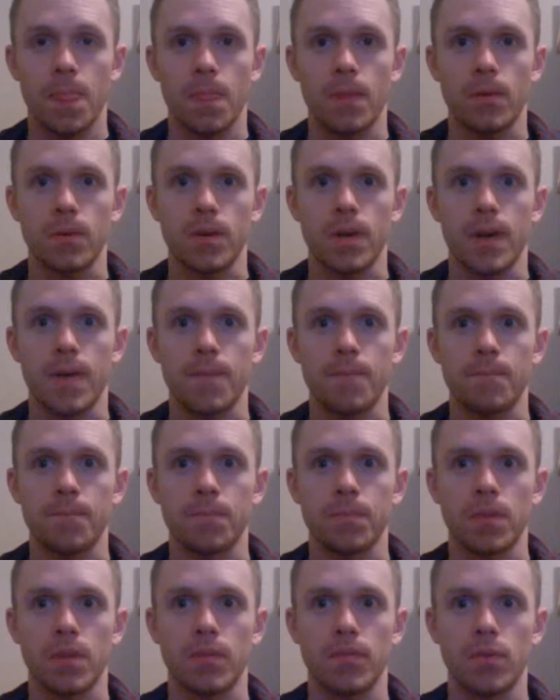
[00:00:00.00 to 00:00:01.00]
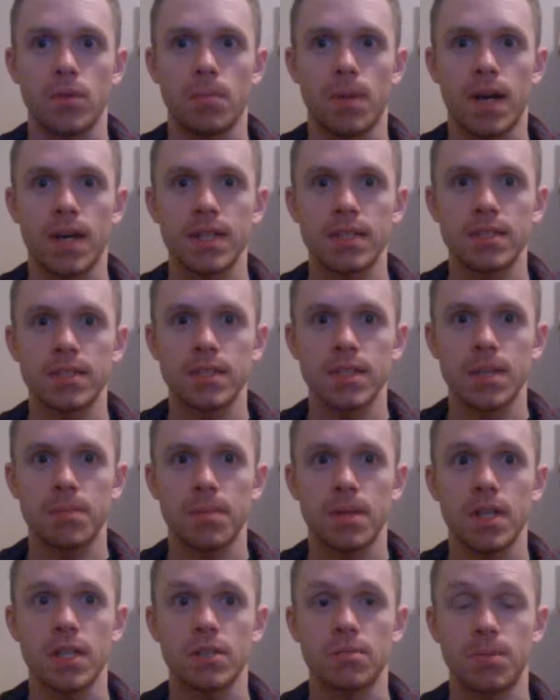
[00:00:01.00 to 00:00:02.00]
Okay, if your body's
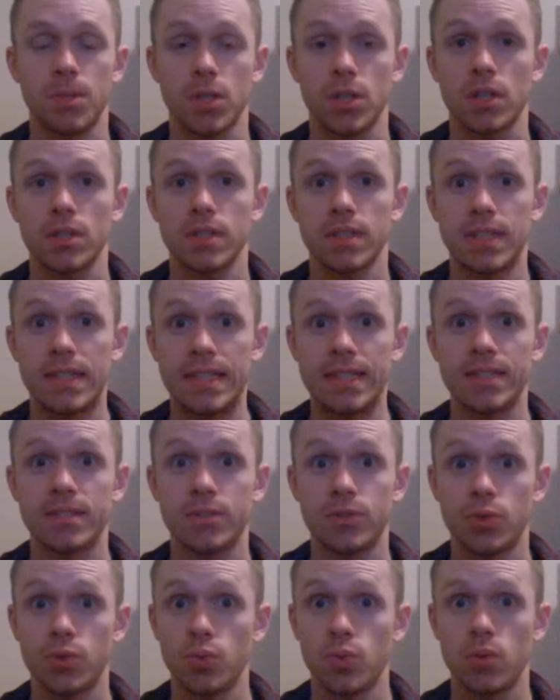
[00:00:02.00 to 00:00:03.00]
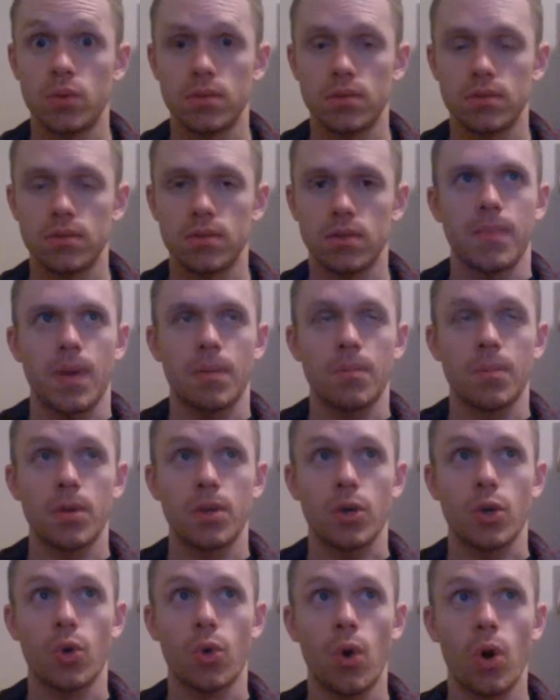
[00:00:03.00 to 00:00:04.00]
sleeping, it's because it needs to. I'm going
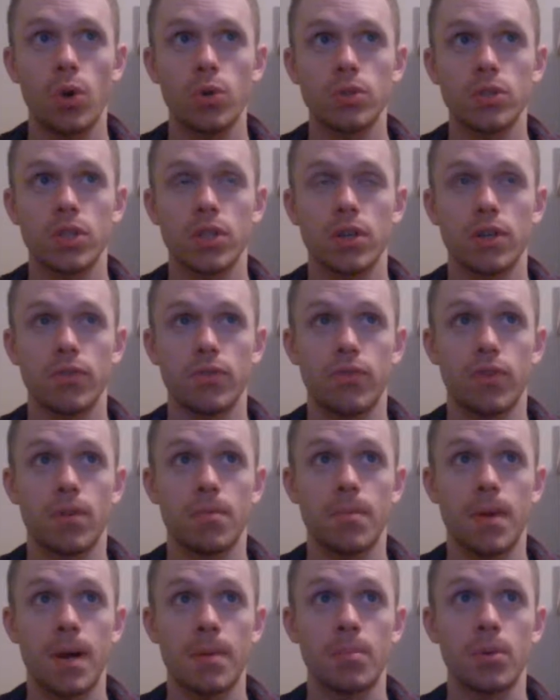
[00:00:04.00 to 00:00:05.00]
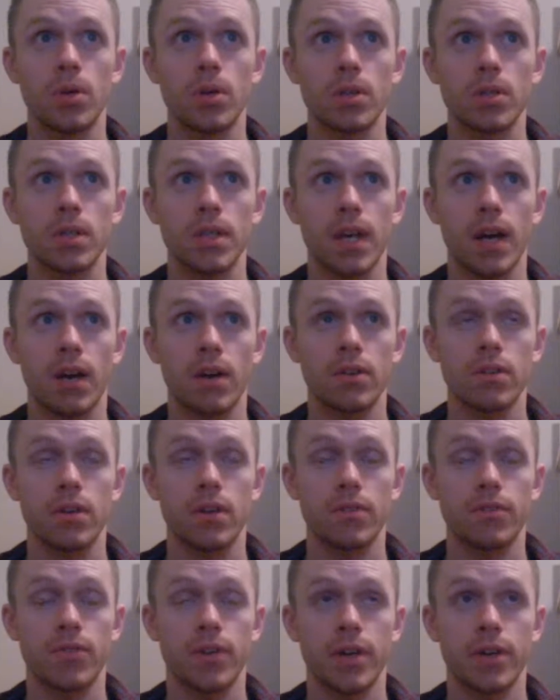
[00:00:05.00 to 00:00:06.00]
to quote from my book, How
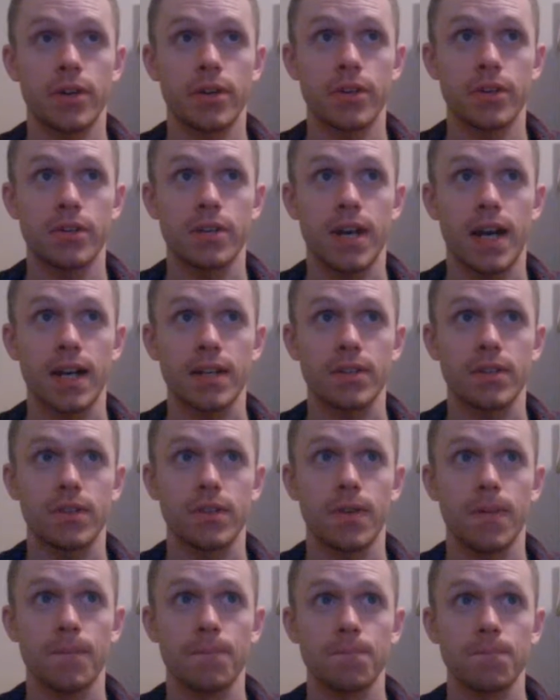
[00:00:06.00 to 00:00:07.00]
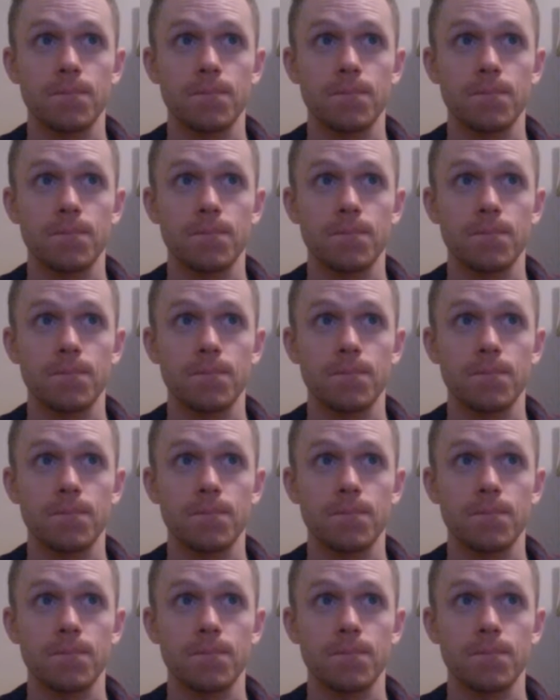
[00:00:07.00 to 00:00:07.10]
to Fire Your Doctor,